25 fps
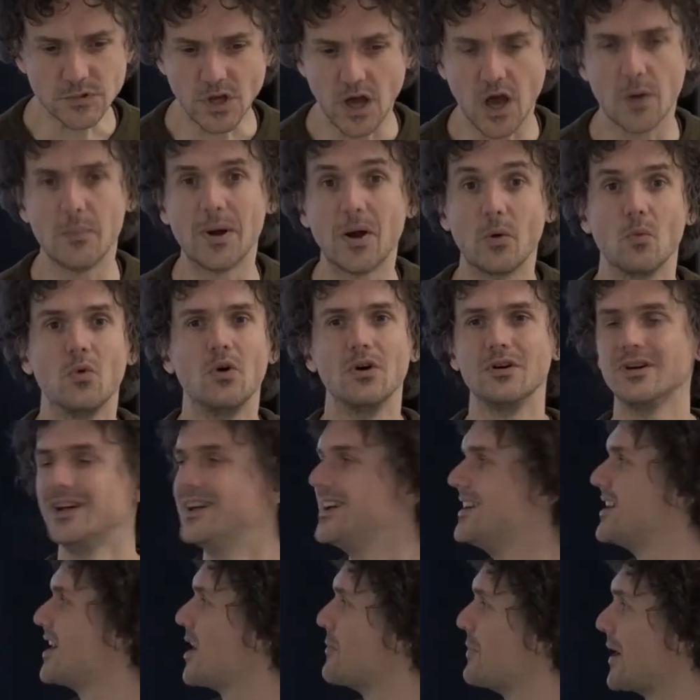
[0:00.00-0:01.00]

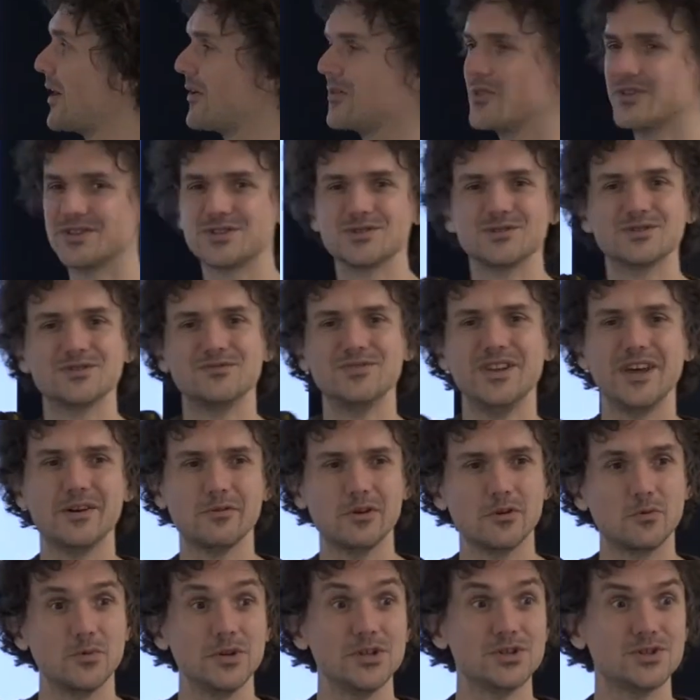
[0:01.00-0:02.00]
the sort of
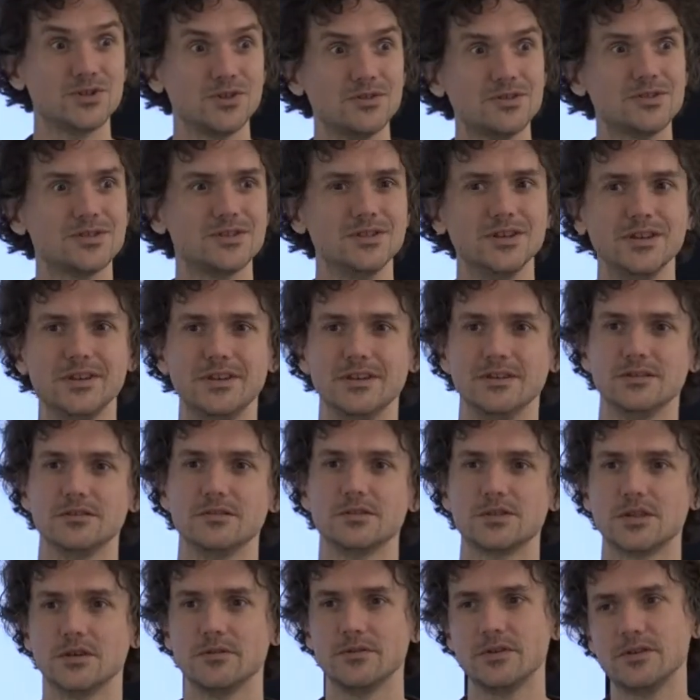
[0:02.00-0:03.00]
network we should see.
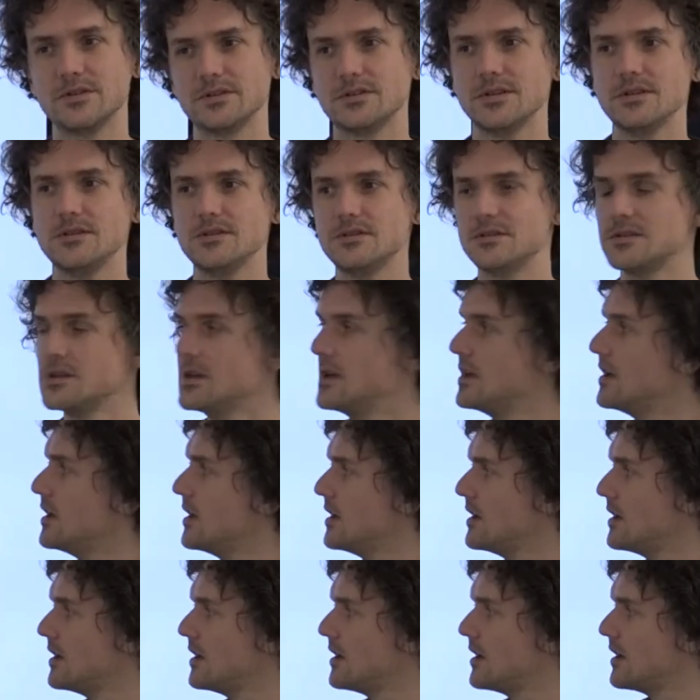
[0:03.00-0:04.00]
So this is
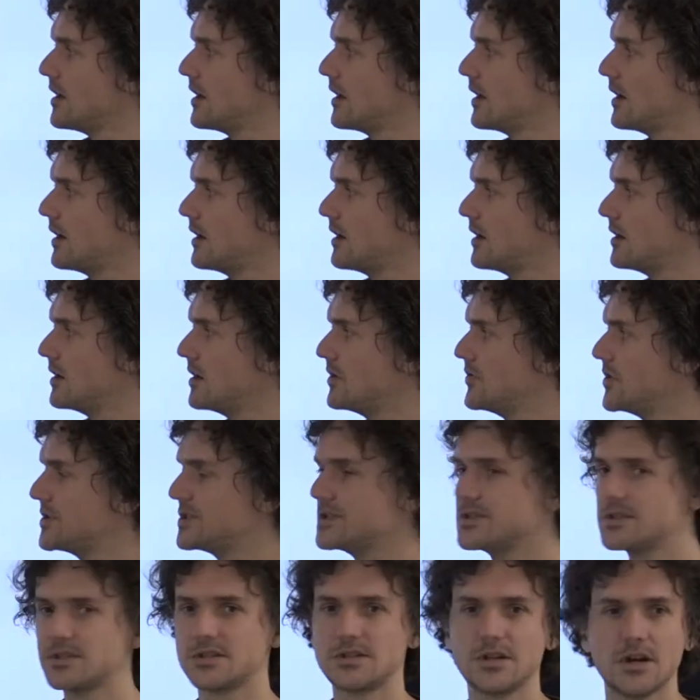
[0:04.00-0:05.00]

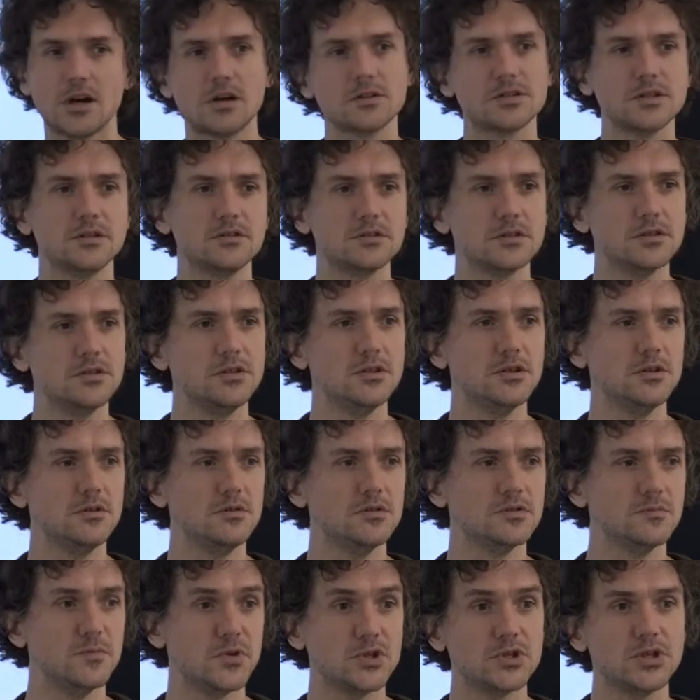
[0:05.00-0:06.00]
starting to
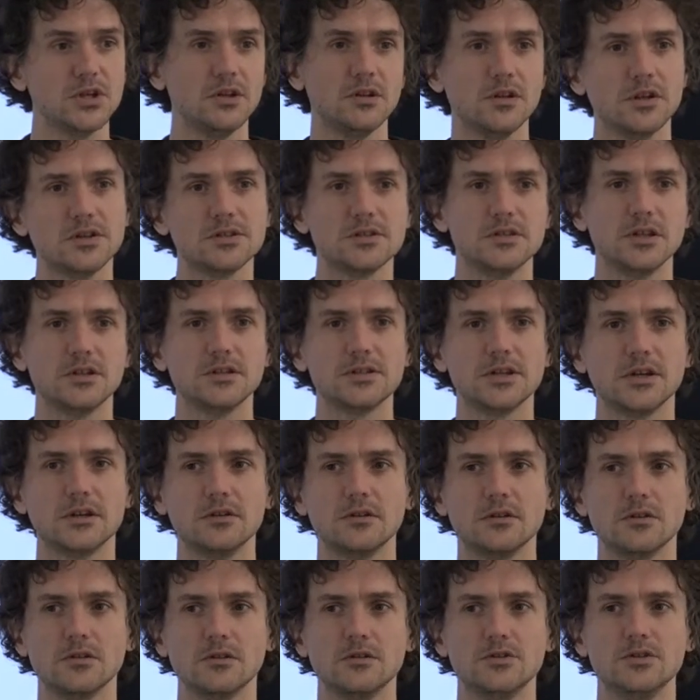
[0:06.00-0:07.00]
use machine listening
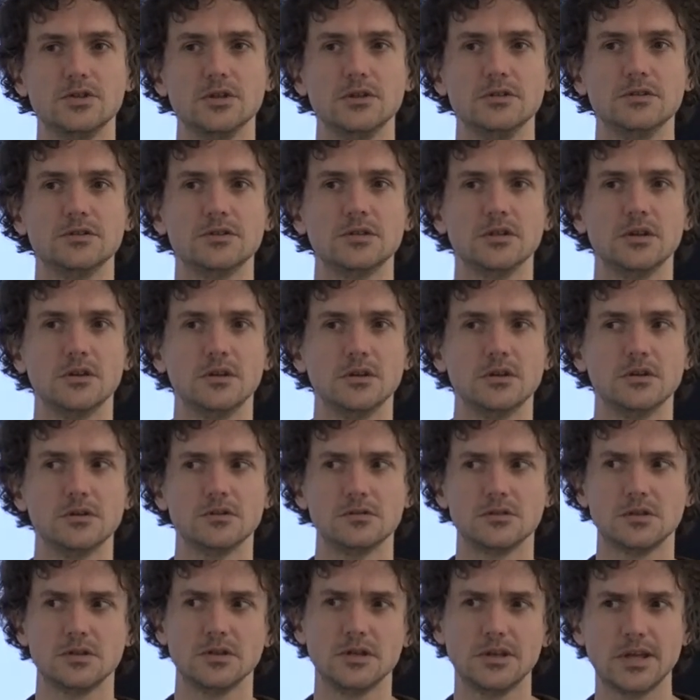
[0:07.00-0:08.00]
technologies
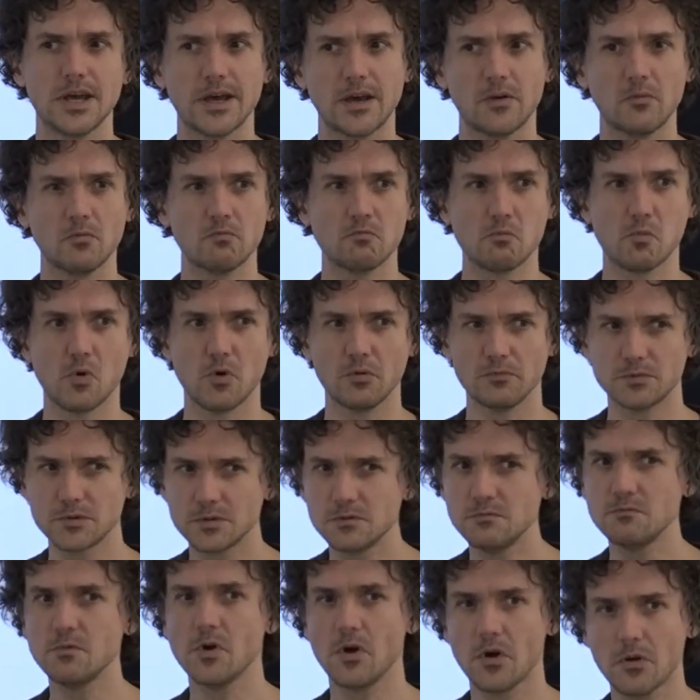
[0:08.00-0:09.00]
to get what
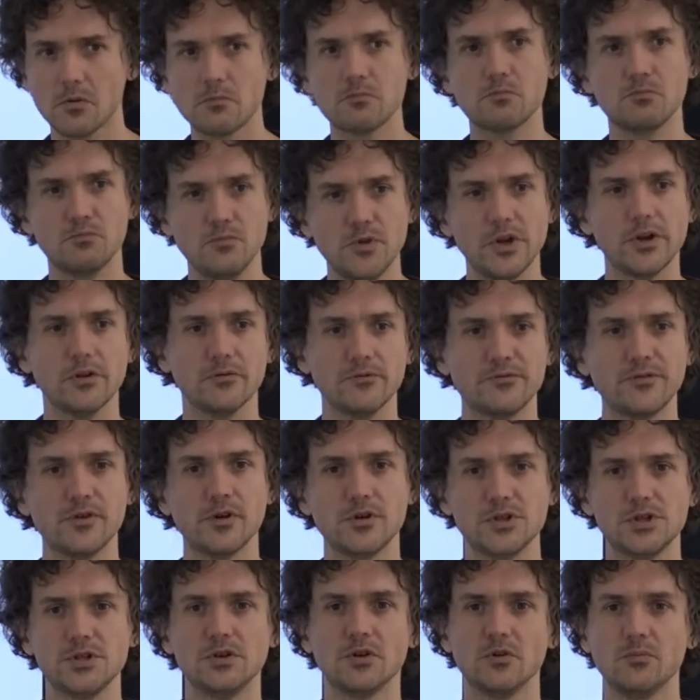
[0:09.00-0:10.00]

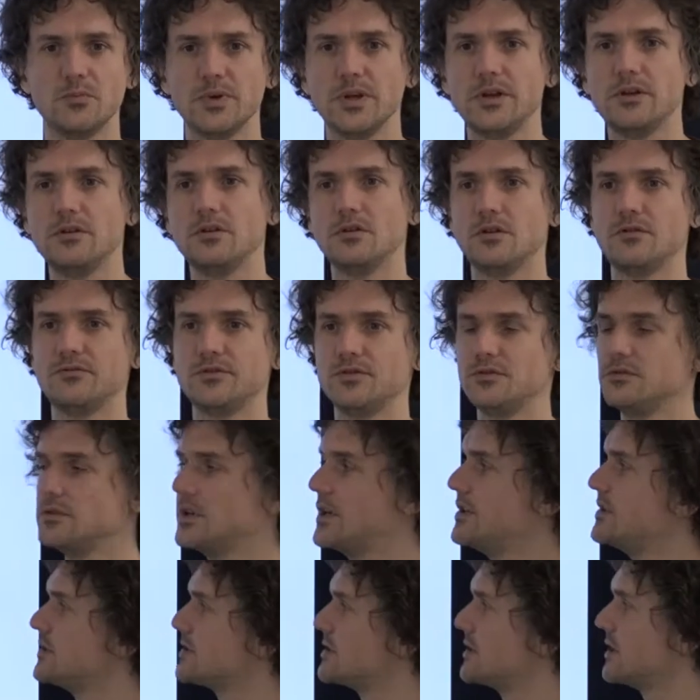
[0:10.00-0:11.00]
verging on being novel
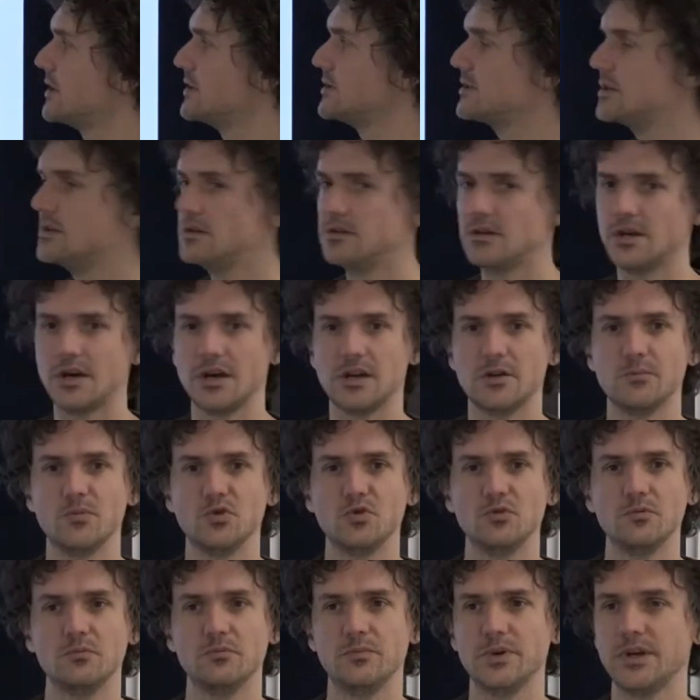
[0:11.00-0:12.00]
insights in
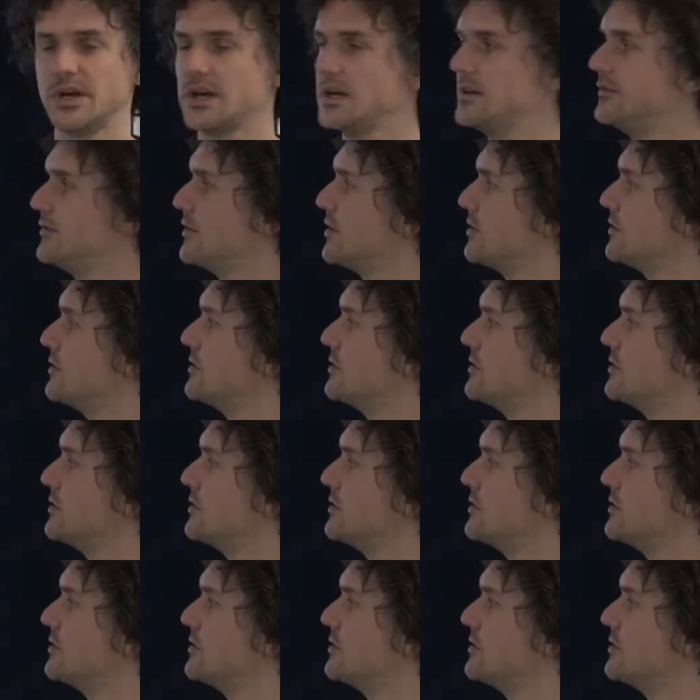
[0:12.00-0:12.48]
animal behaviour